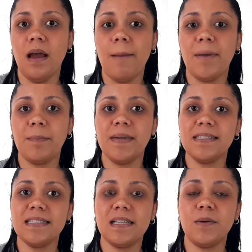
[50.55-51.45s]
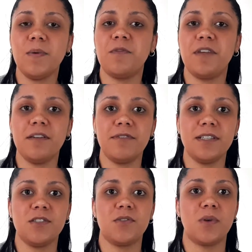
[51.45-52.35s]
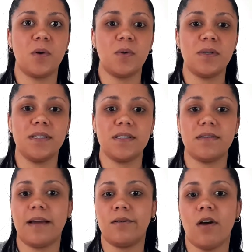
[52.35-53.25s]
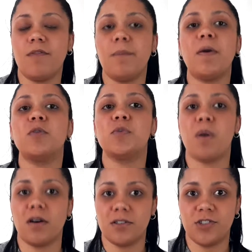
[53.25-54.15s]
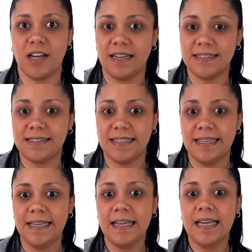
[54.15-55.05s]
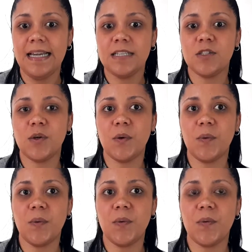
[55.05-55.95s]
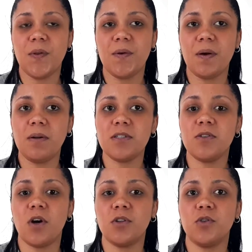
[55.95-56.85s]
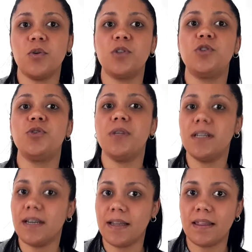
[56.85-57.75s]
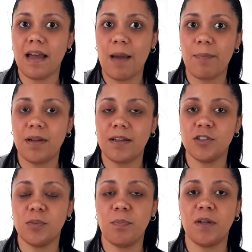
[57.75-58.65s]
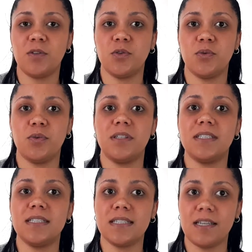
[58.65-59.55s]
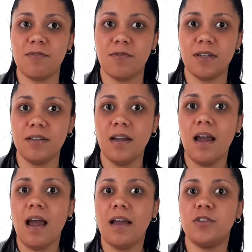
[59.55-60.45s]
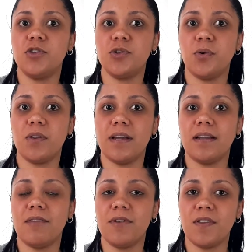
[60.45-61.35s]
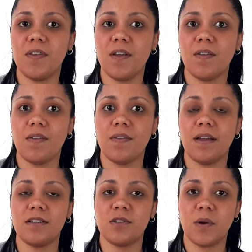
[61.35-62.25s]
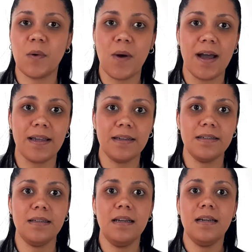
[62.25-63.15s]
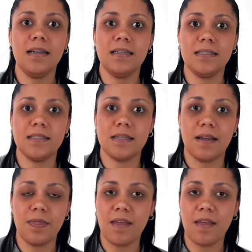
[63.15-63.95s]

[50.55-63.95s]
But basically, VFS role is that of a postbox, shall I say. So their role is not to adjudicate the application, but to receive it, ensure that everything that is required is in the